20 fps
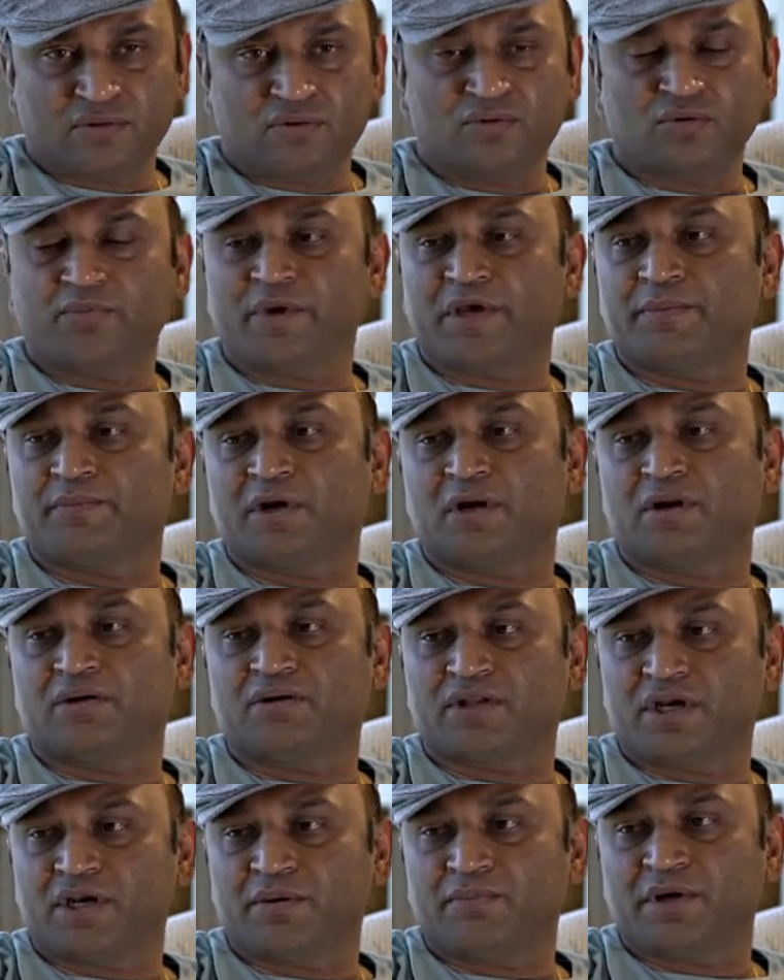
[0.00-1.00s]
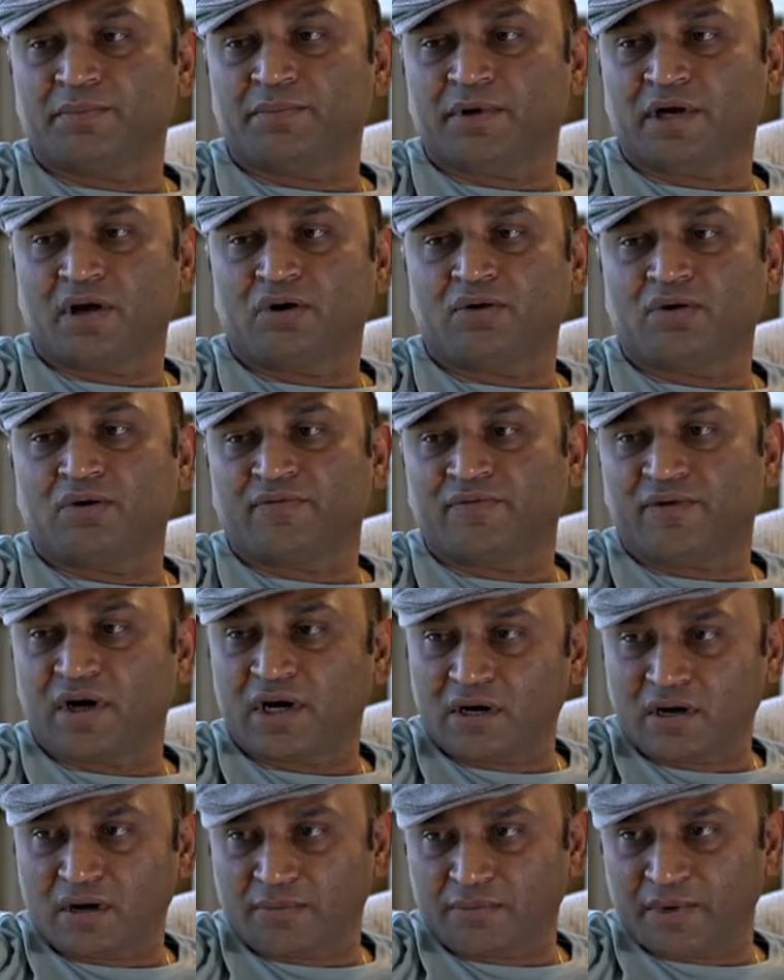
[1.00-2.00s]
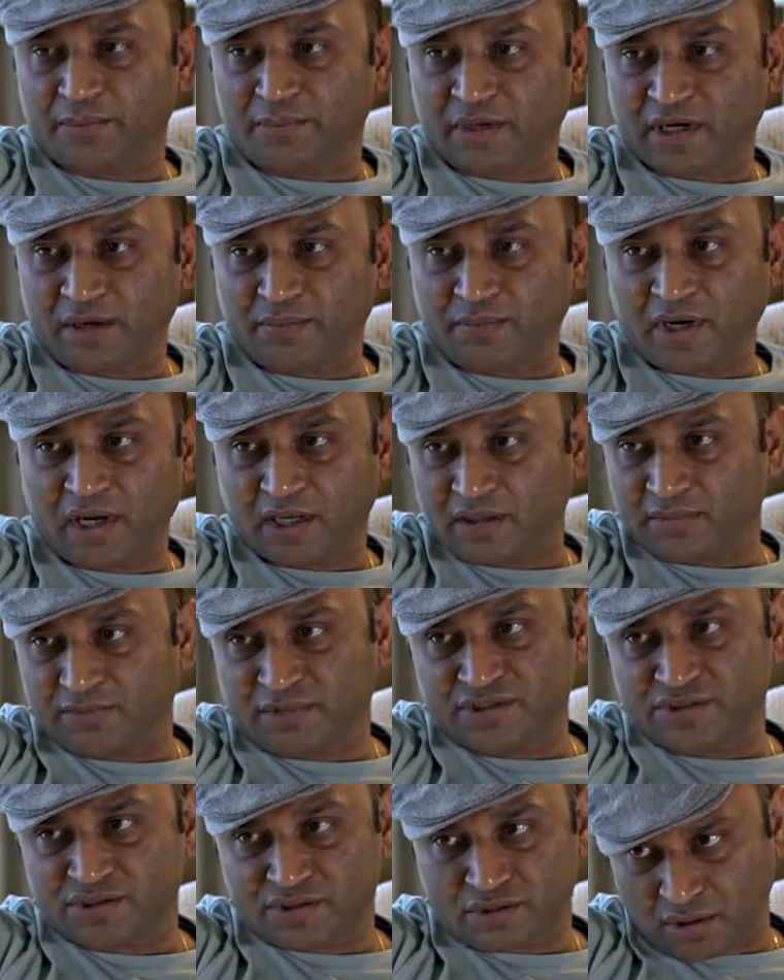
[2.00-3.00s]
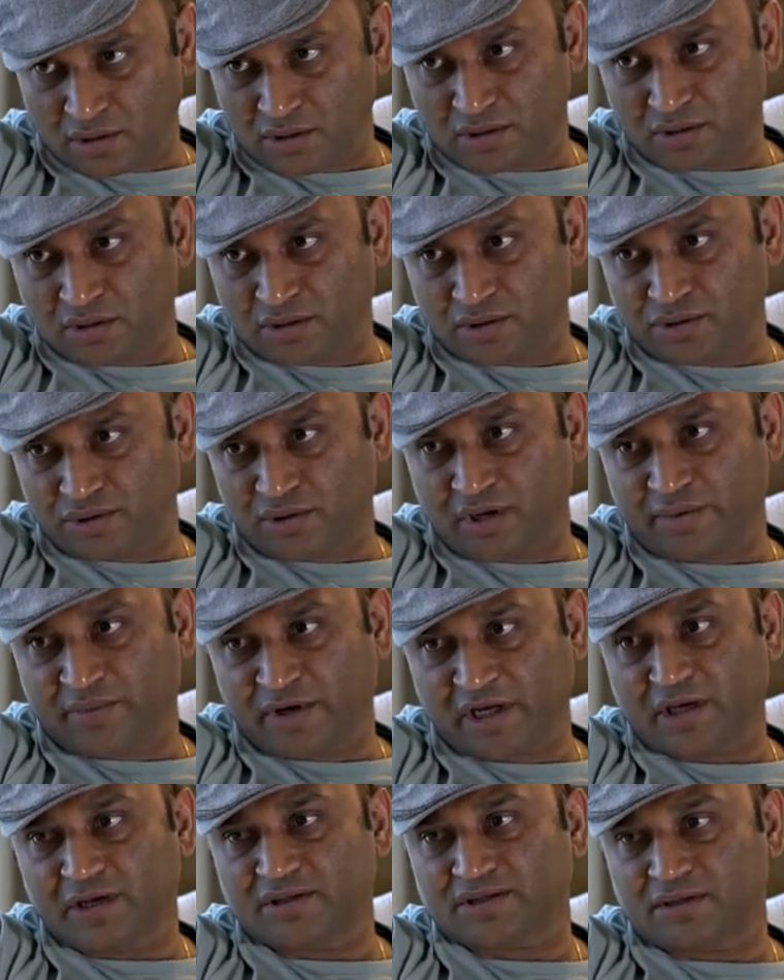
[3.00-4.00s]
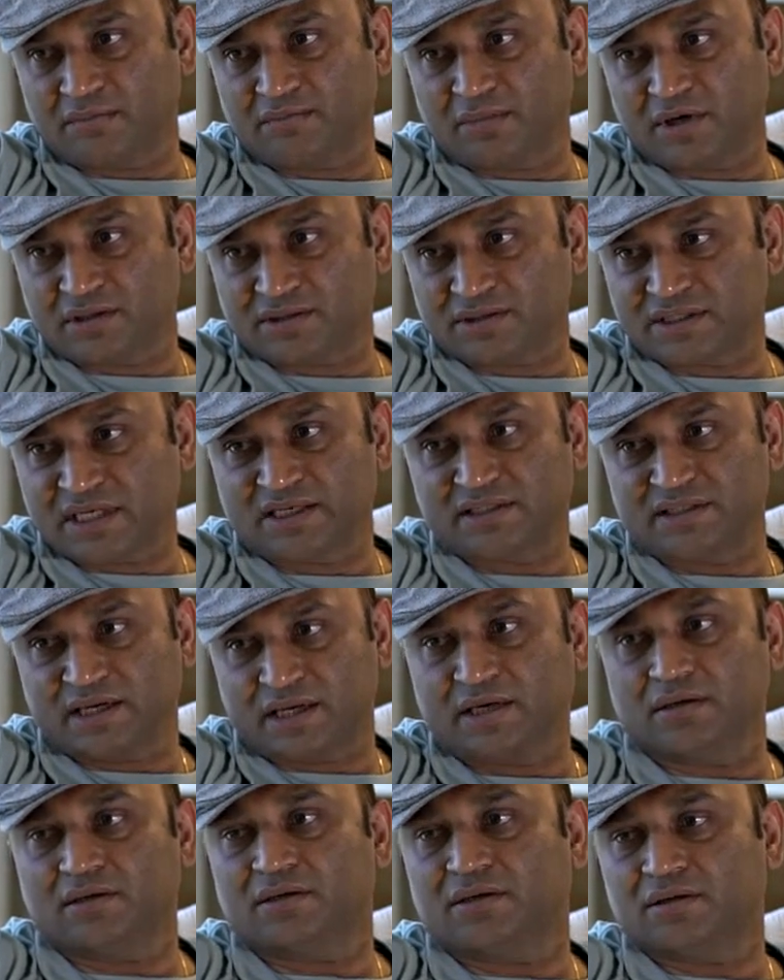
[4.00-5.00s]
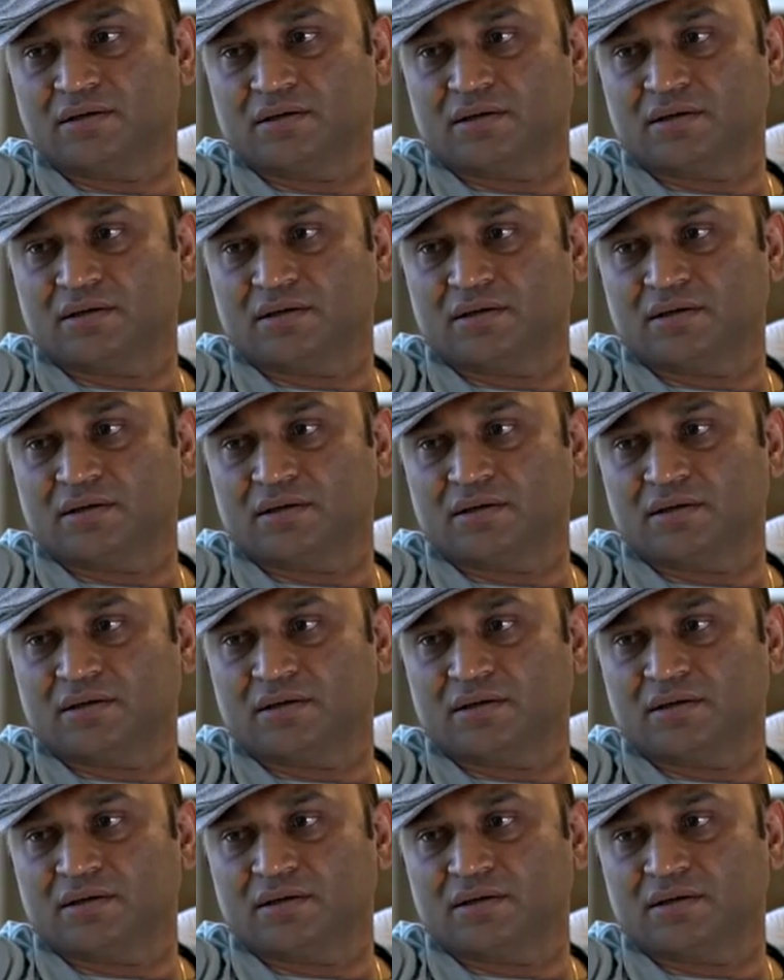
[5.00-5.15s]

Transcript: 2 people or 3 people out of 100 people are buying, but still you are making some bucks at the end.